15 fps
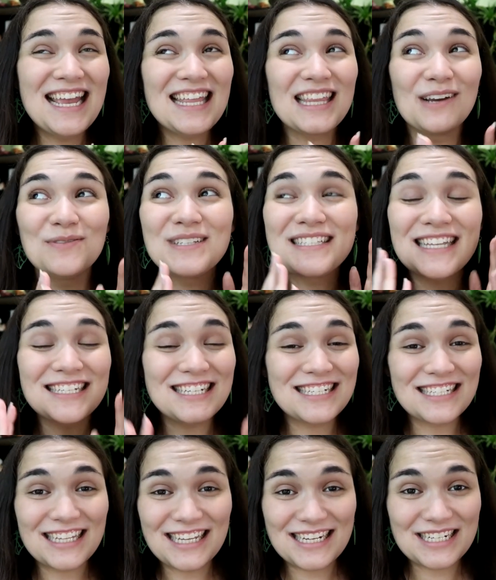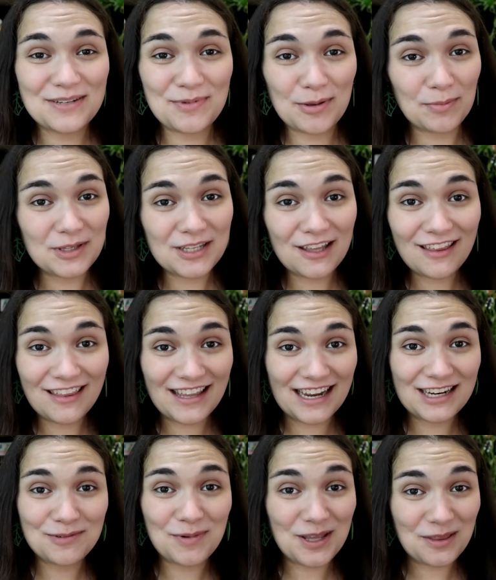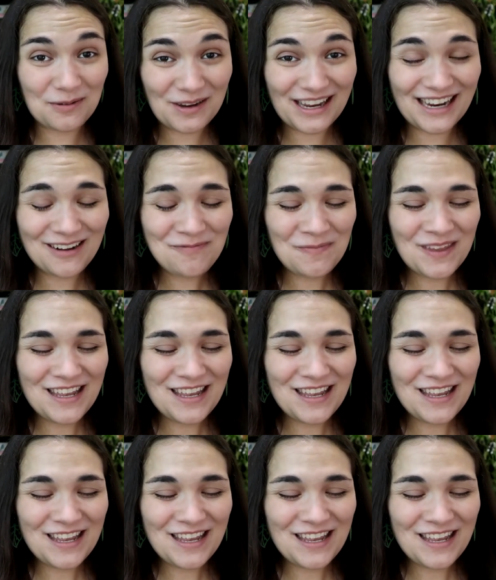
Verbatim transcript: That was such a delight to be able to collect, by the way.